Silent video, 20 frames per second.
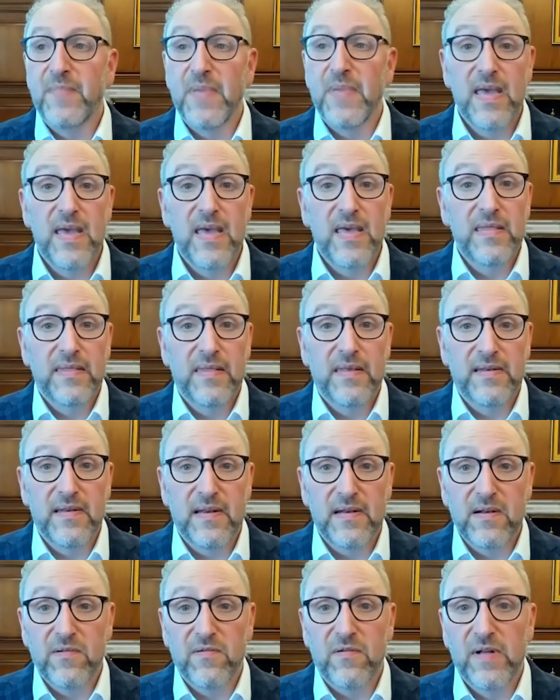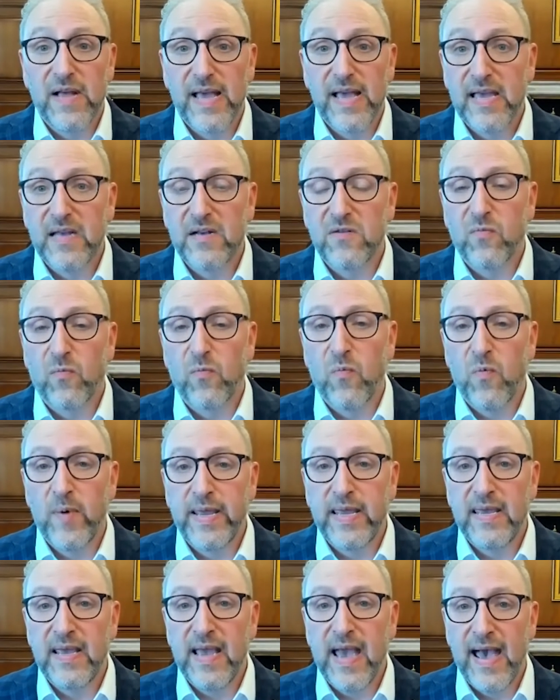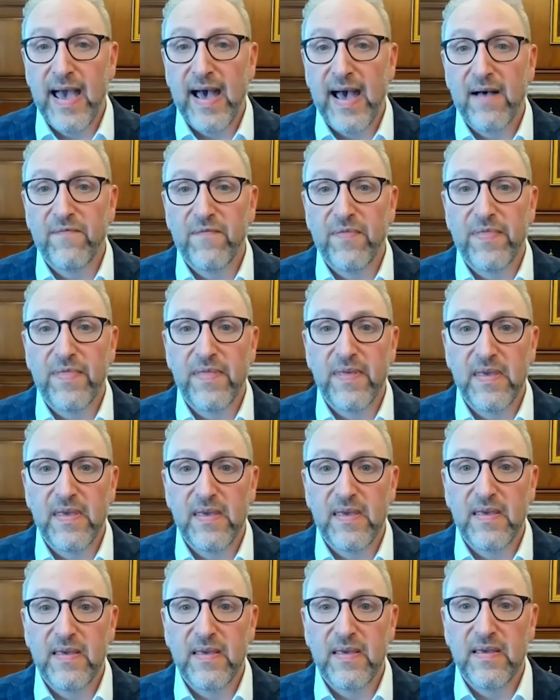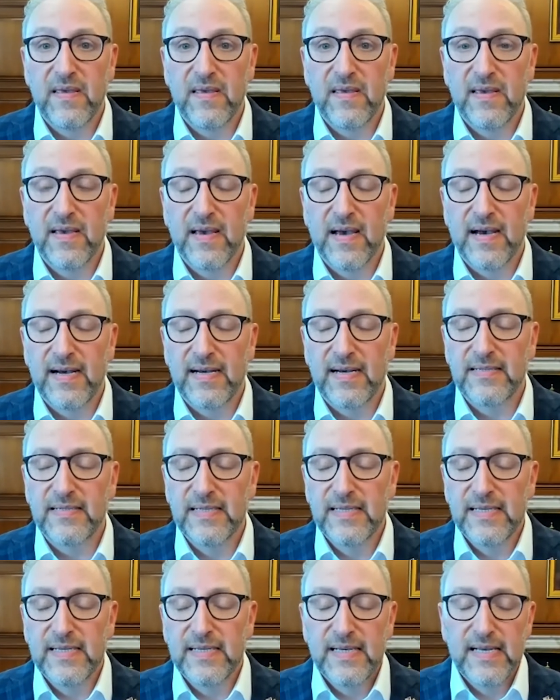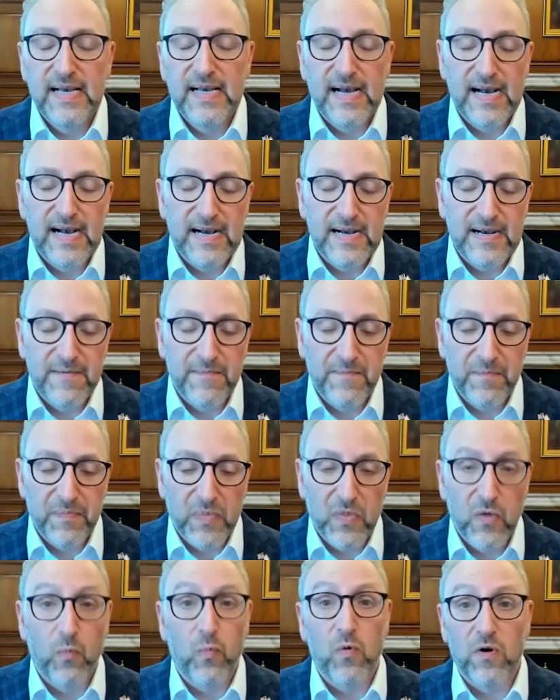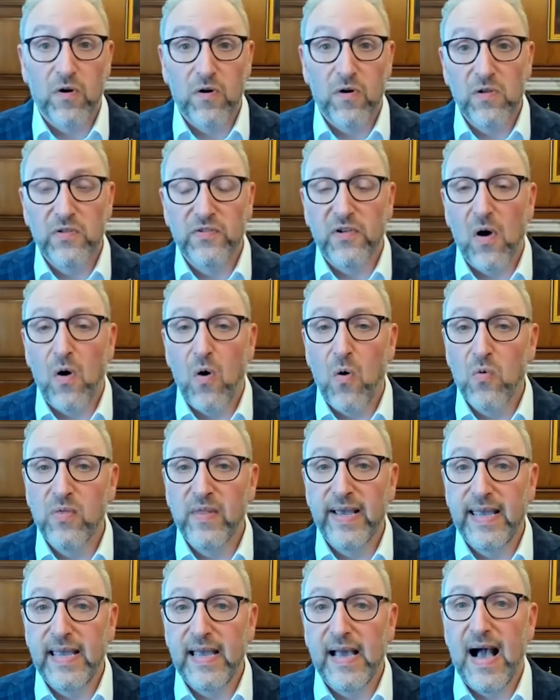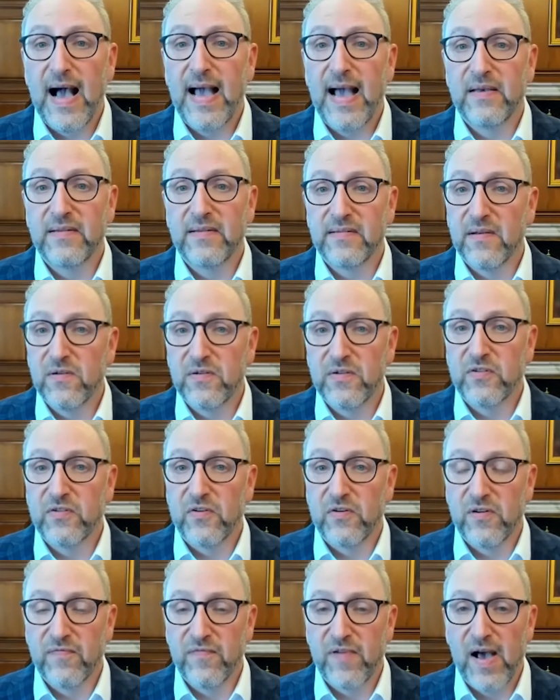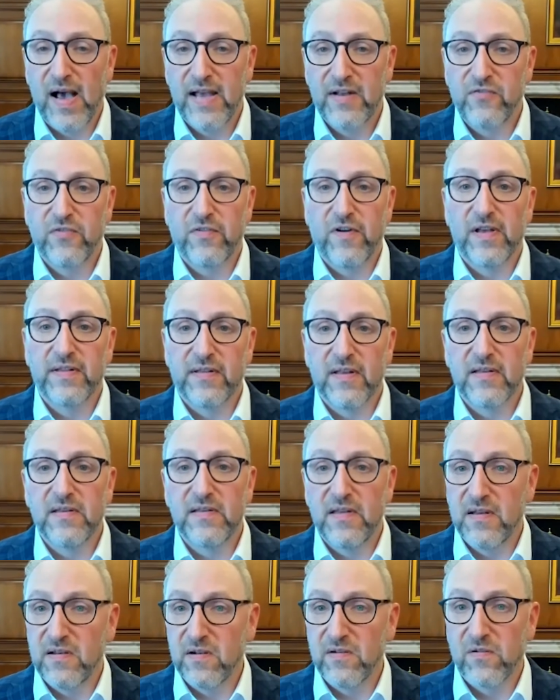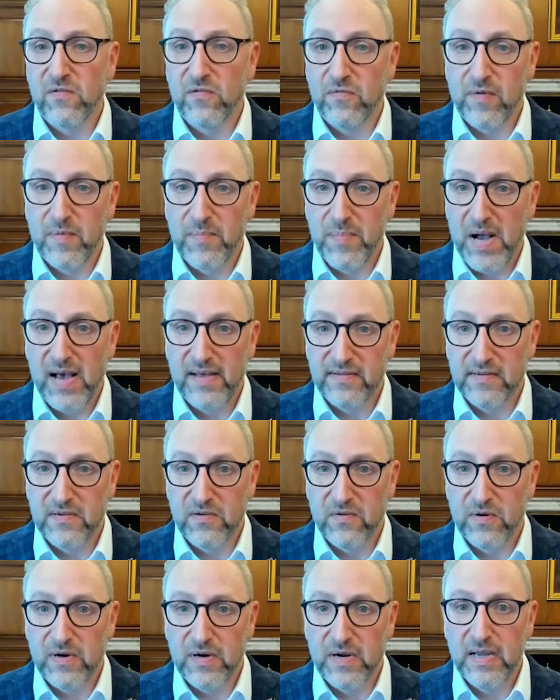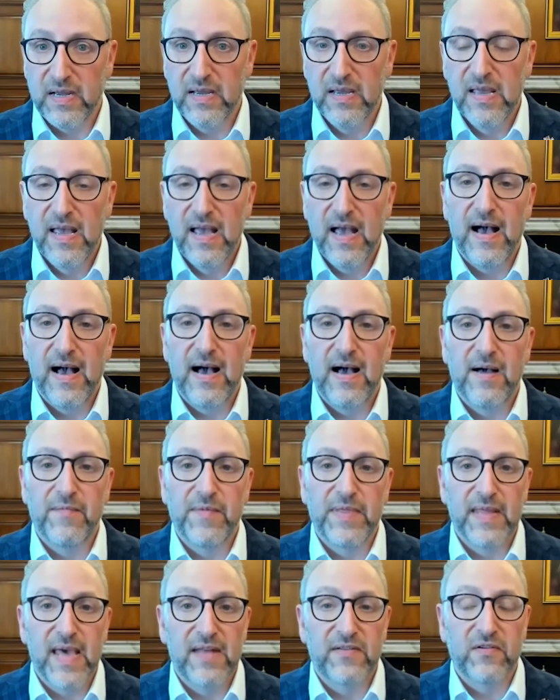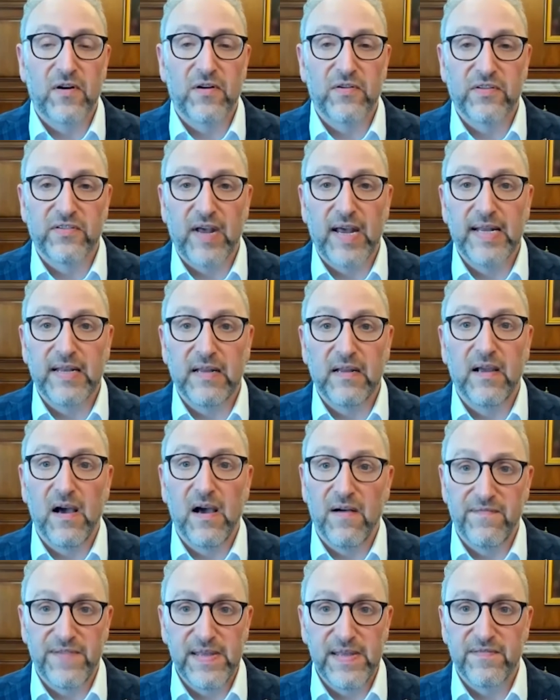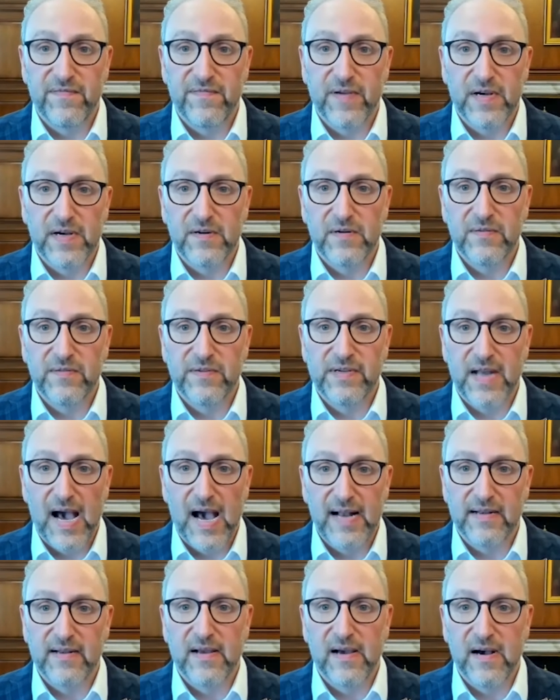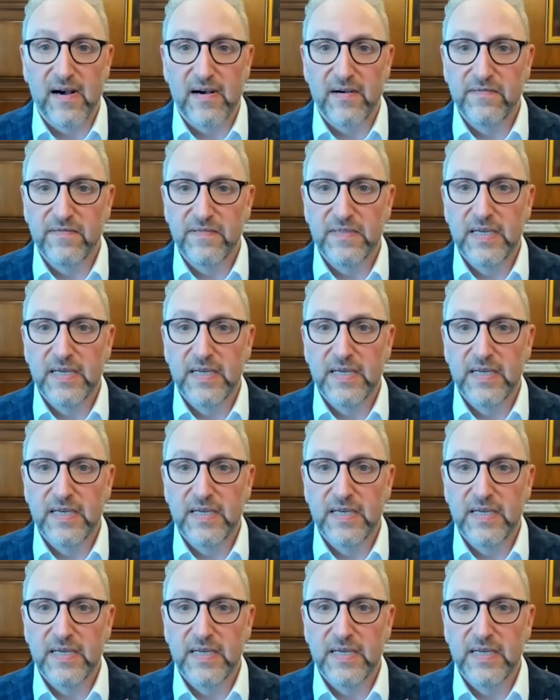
In the digital age, we have the world's only ISO certified trusted digital repository. And that's our site govinfo.gov.